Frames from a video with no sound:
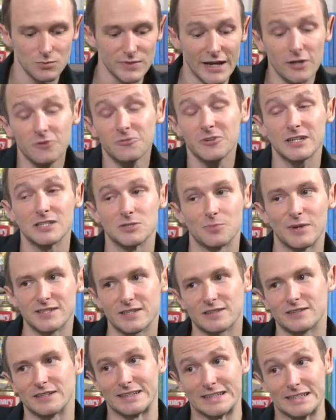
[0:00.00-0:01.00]
counterfeiting is
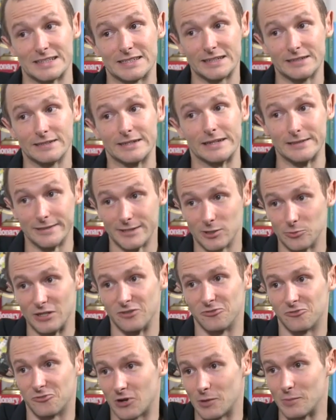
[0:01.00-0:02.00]
basically like stealing a little
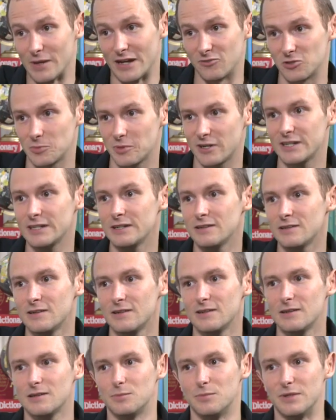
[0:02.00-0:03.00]
bit from everybody,
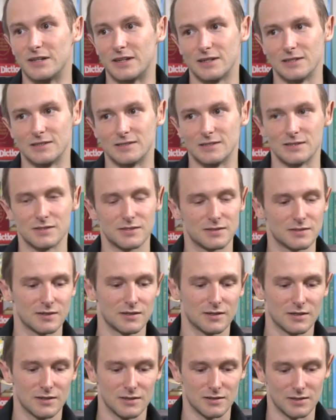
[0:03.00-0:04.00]
because
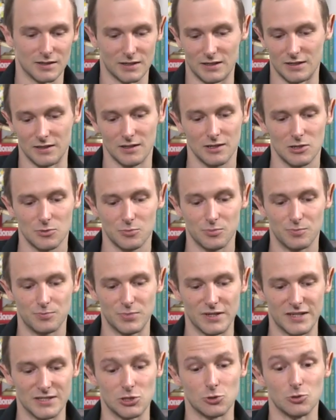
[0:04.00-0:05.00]

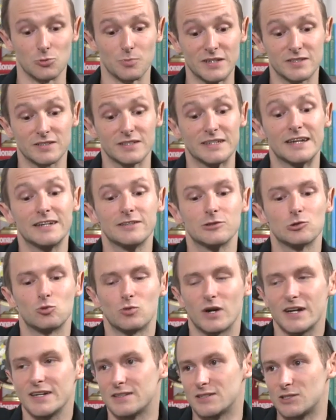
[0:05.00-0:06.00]
you're basically getting the
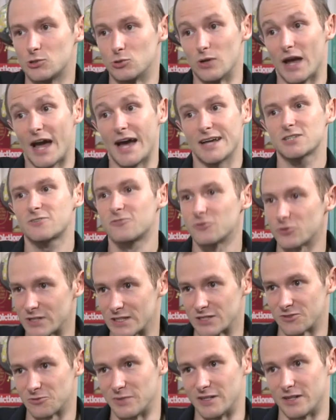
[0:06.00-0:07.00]
right to ask for
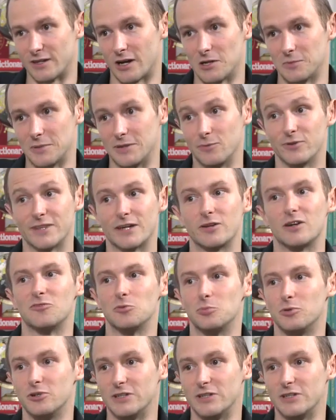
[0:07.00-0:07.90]
things from the economy without ever